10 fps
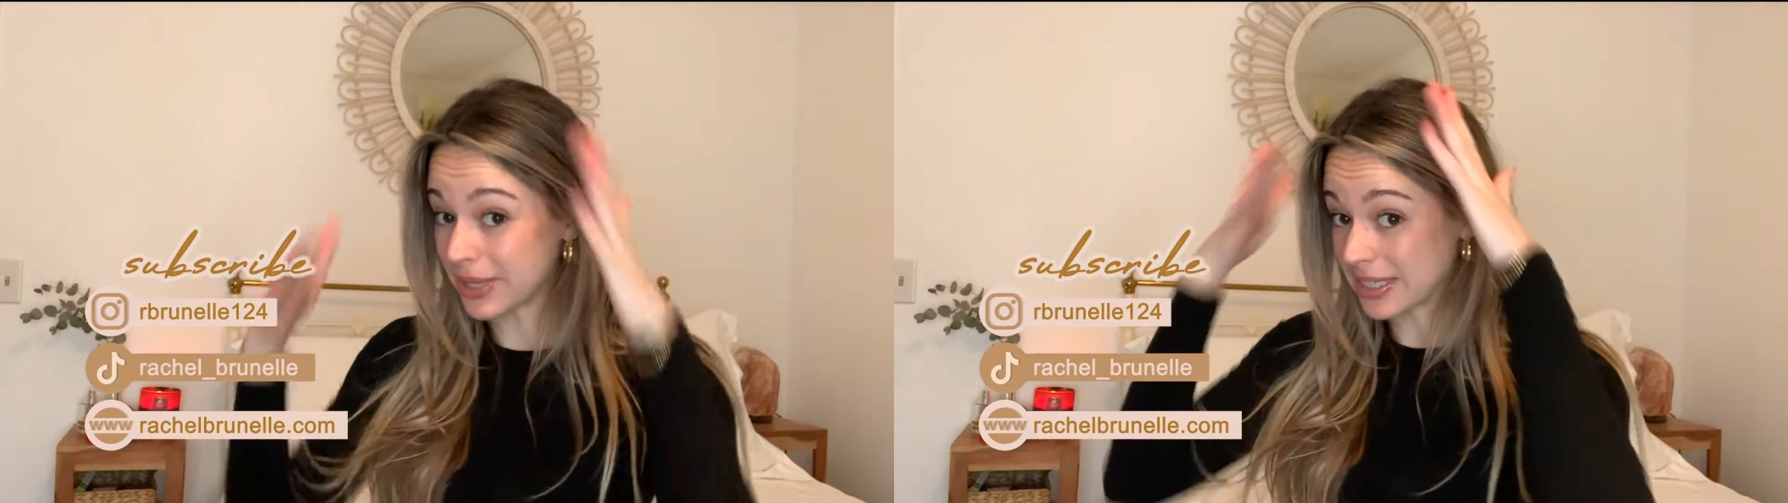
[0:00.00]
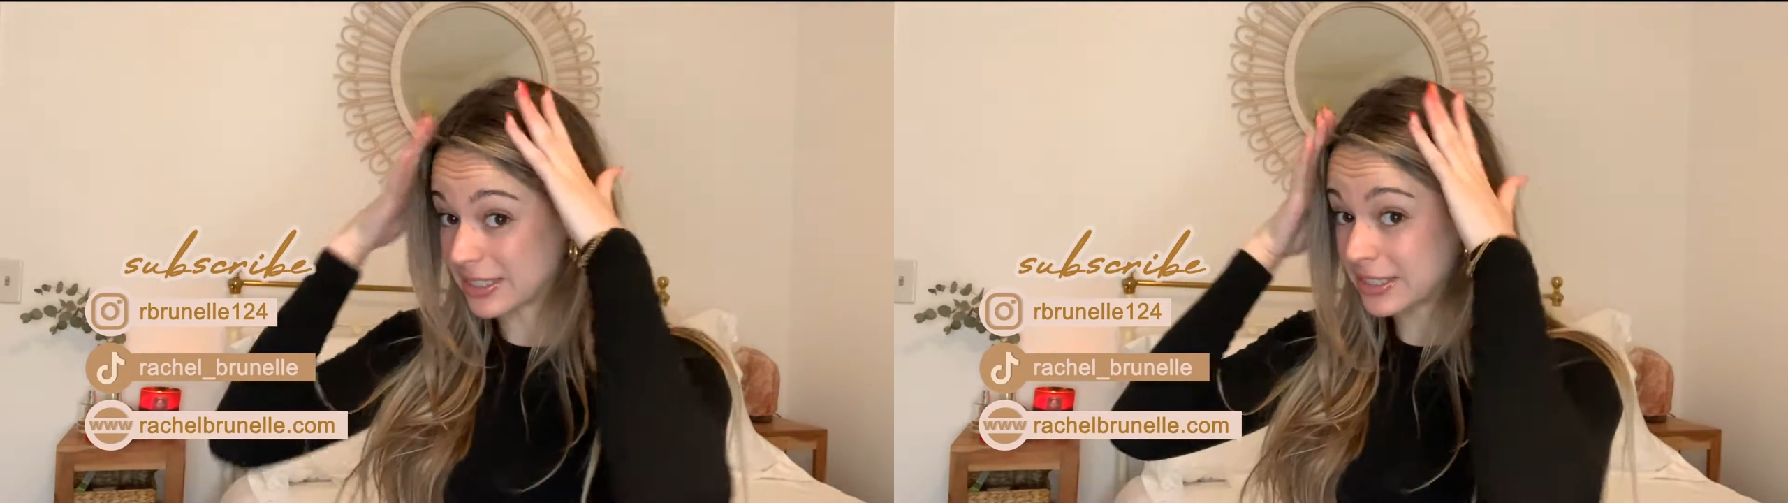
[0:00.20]

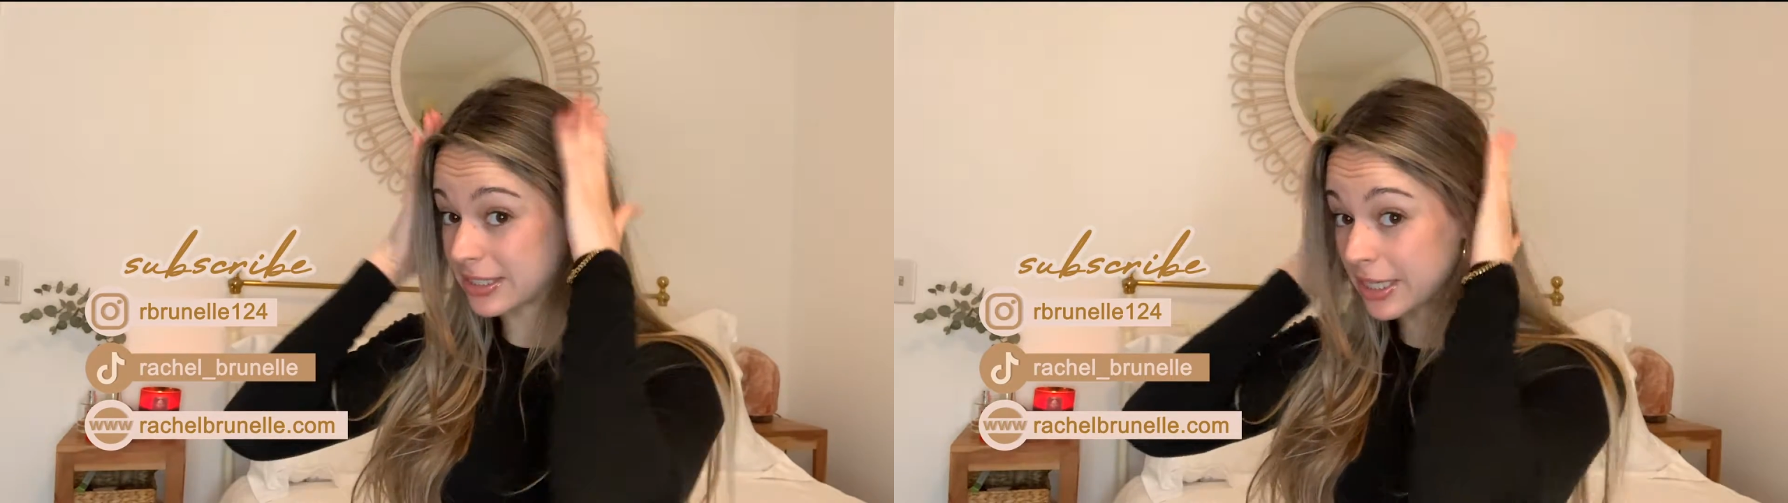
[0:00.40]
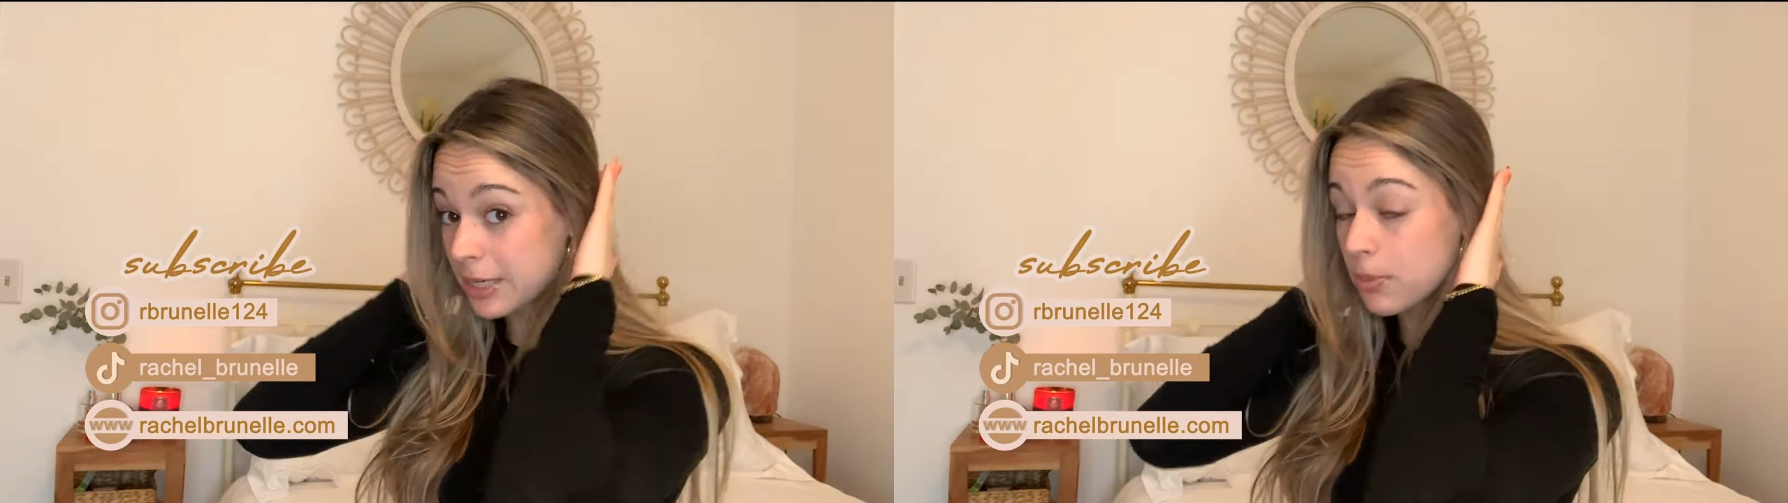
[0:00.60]
a
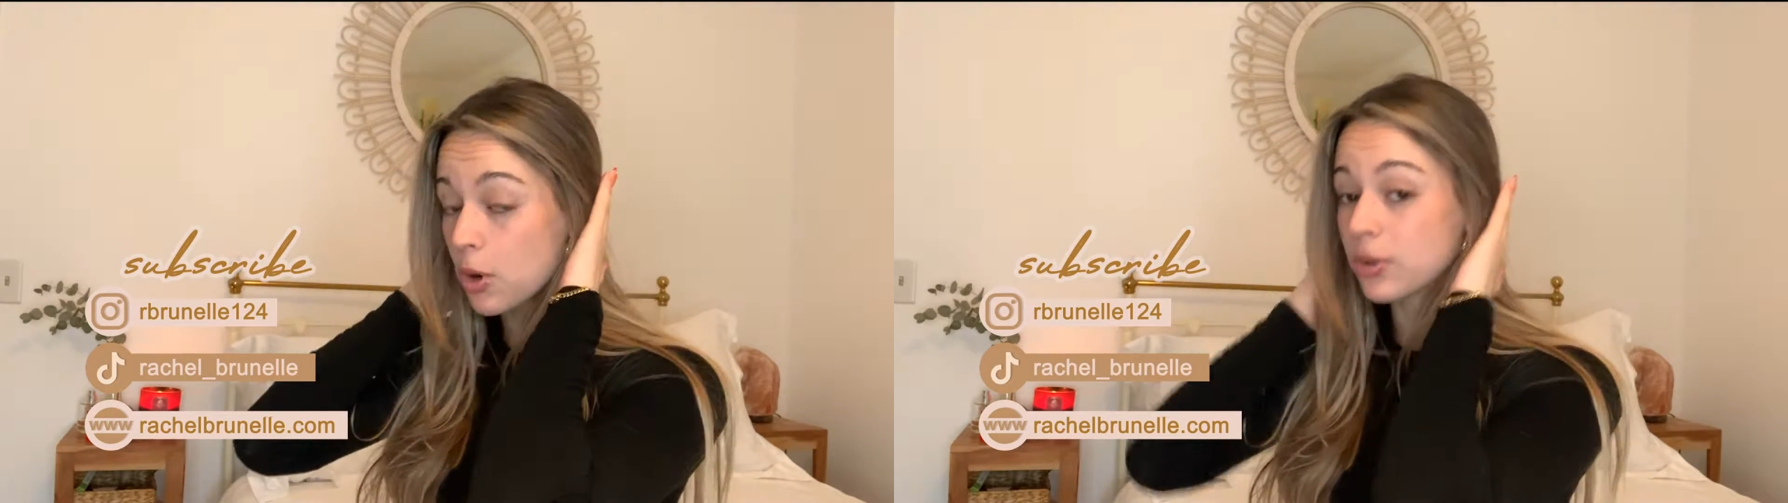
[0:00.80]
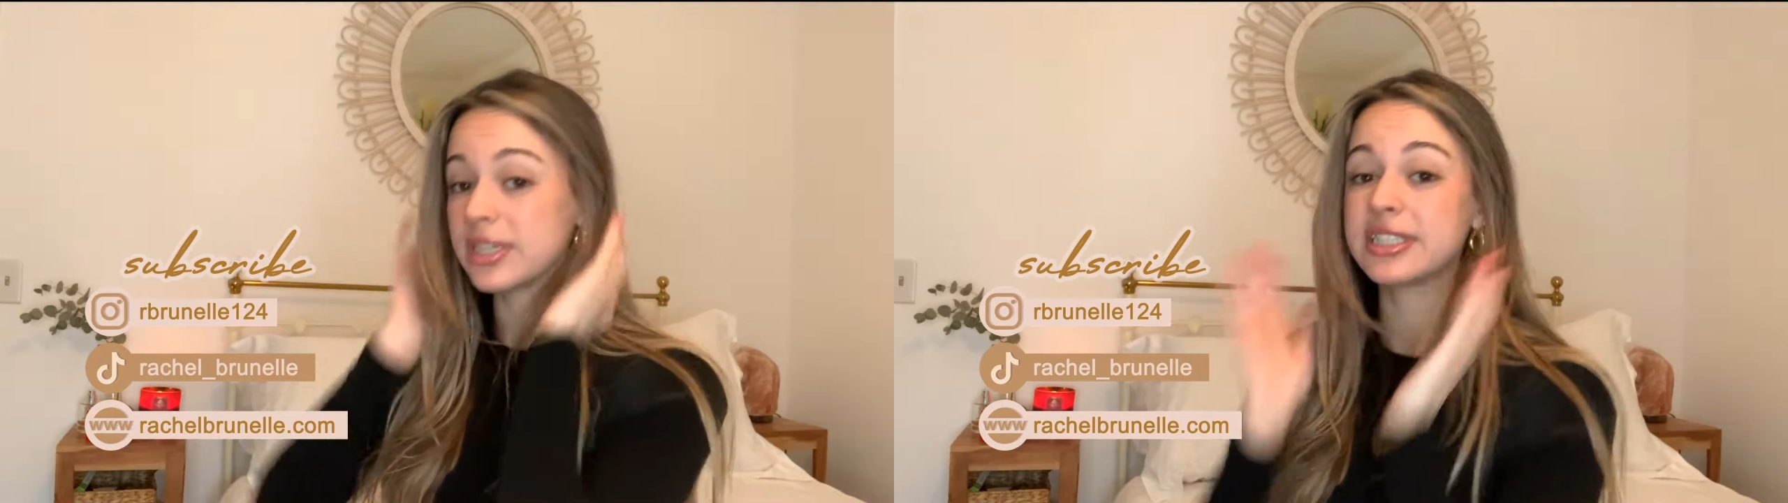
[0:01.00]
sleek
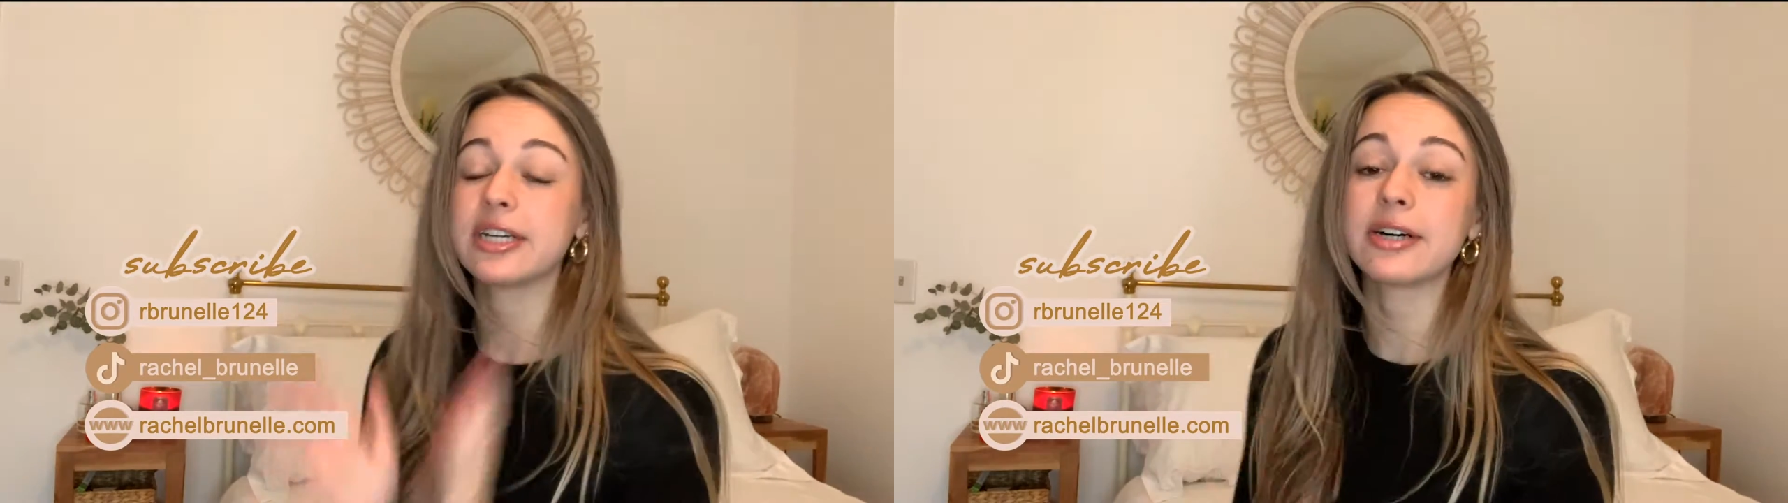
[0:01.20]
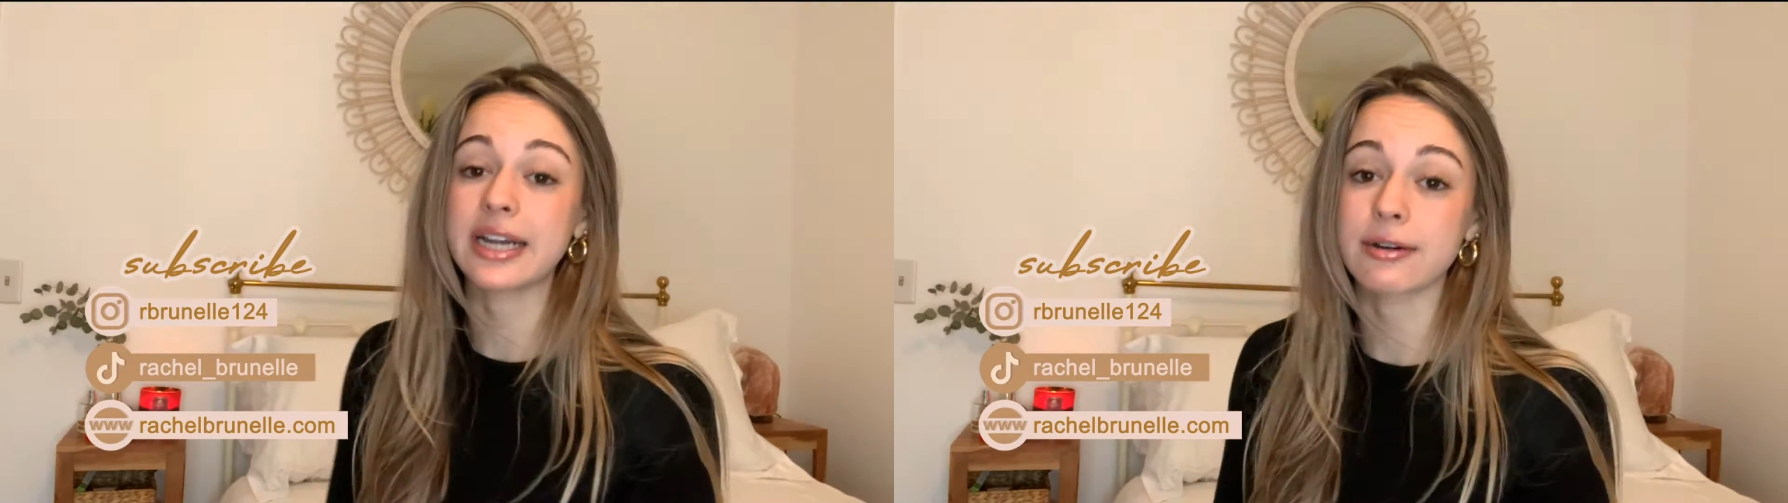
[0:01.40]

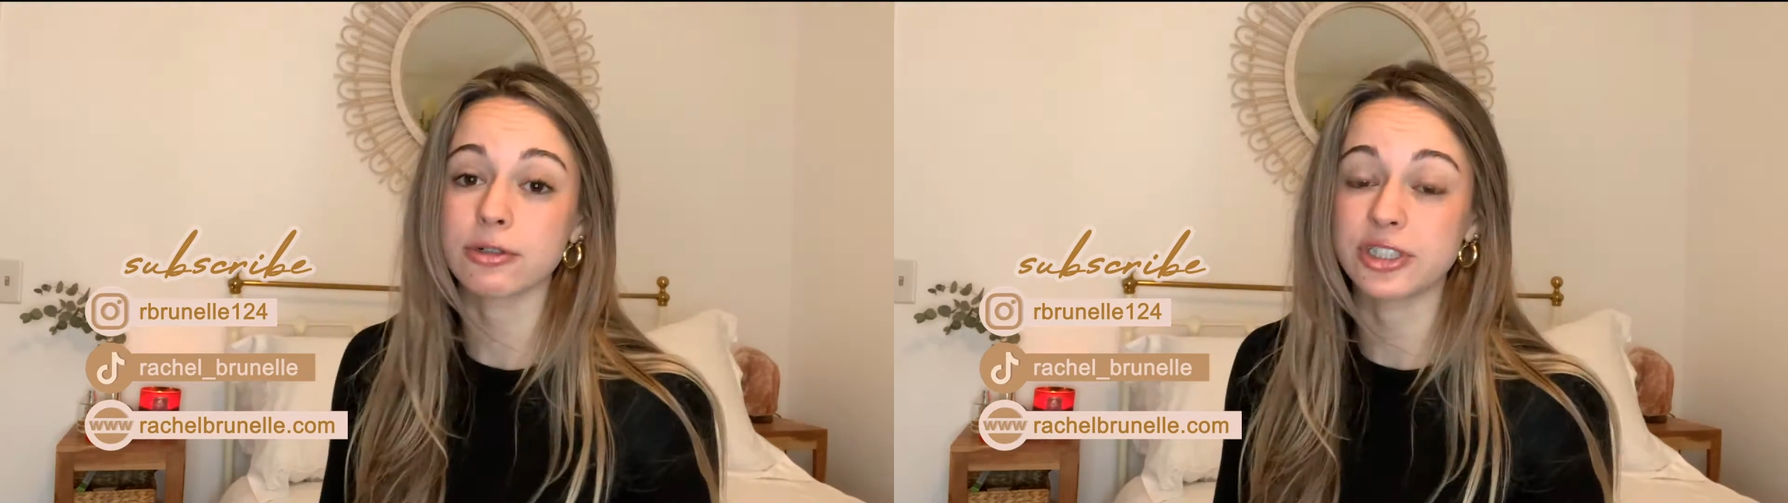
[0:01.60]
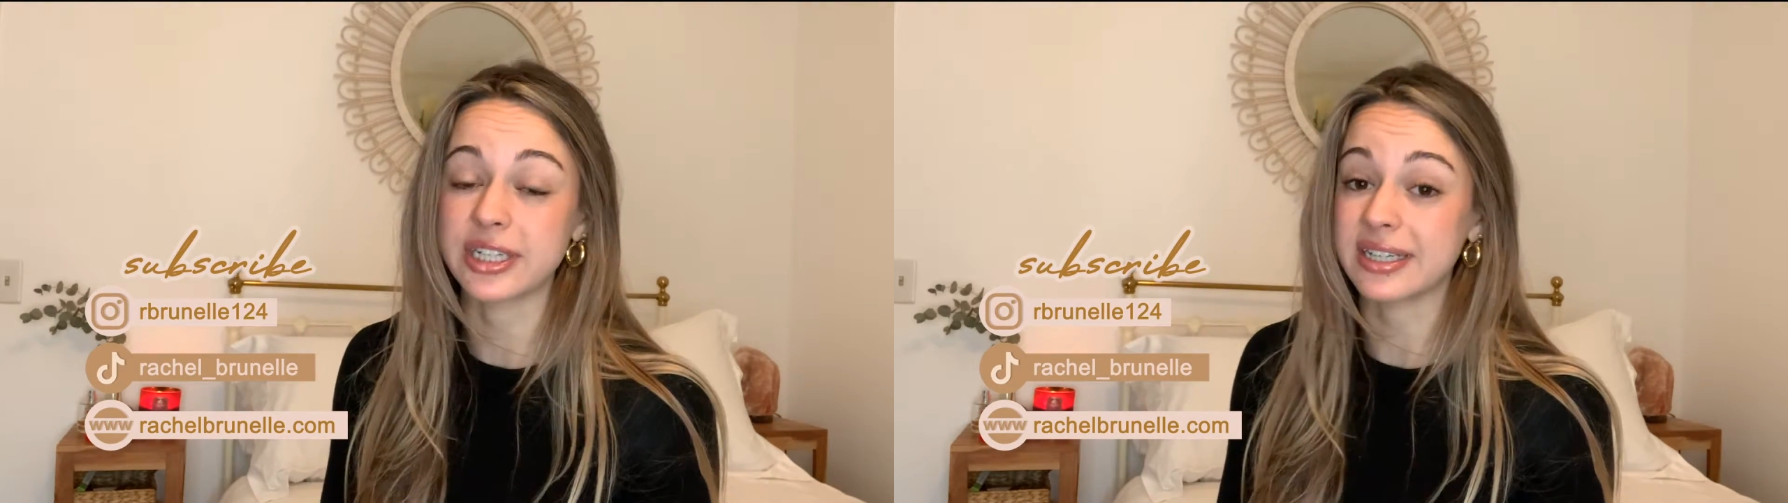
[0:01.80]
ponytail hair
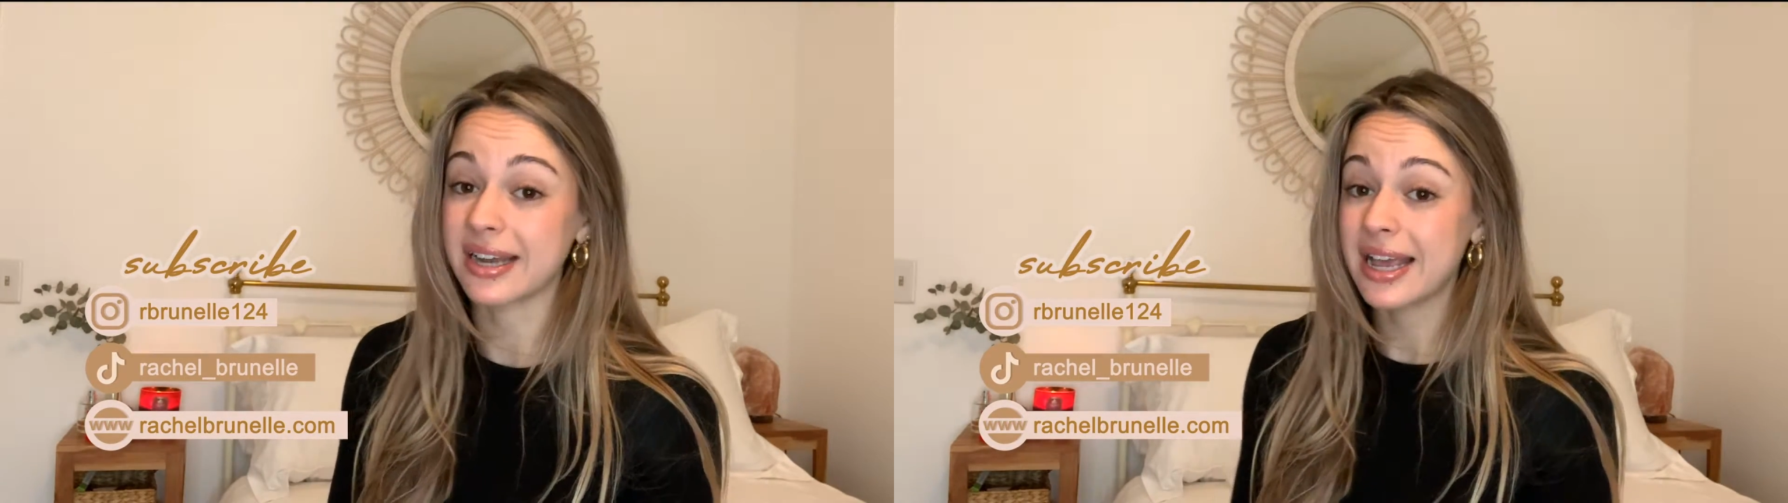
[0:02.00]
routine.